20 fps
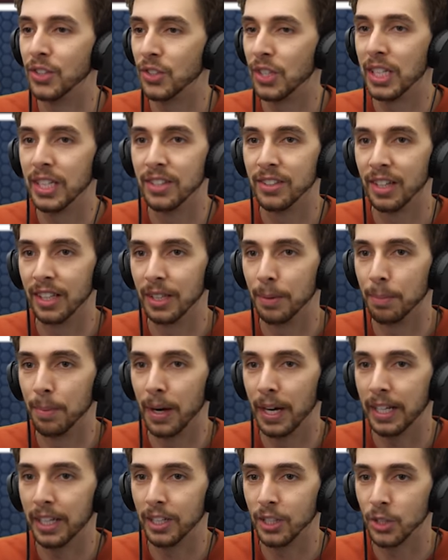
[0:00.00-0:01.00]
scenes like the
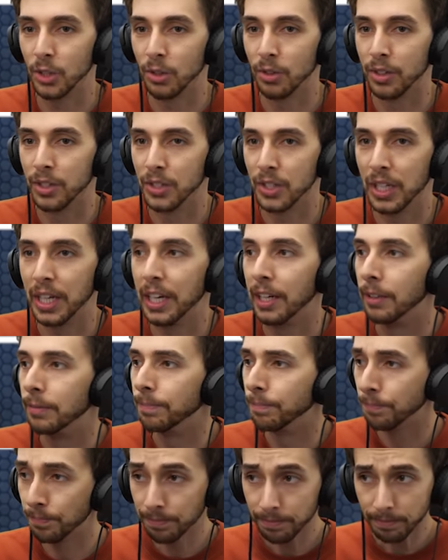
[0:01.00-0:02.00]
Brachiosaurus here.
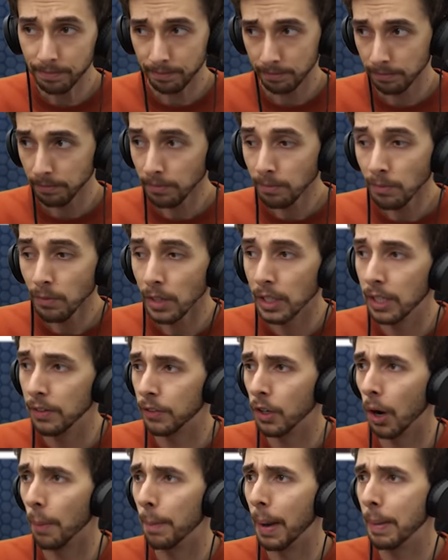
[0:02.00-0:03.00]
You've
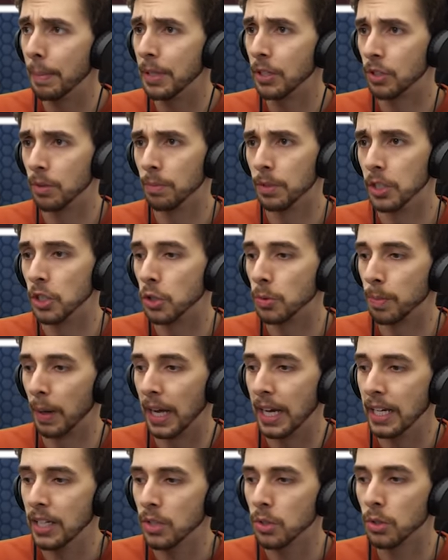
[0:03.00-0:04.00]
got maybe some
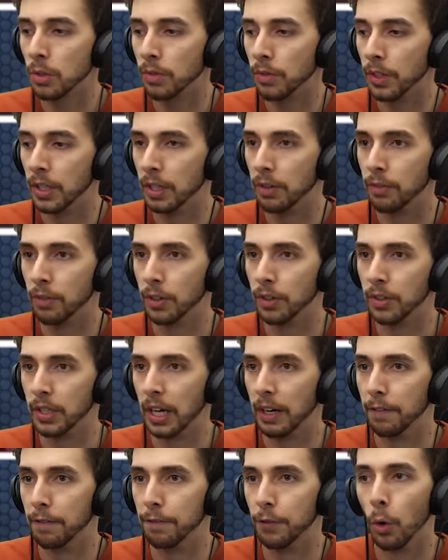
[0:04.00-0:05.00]
displays of the different
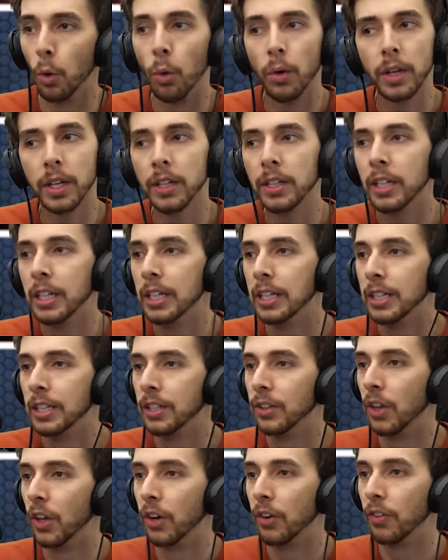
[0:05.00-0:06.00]
uh, fauna that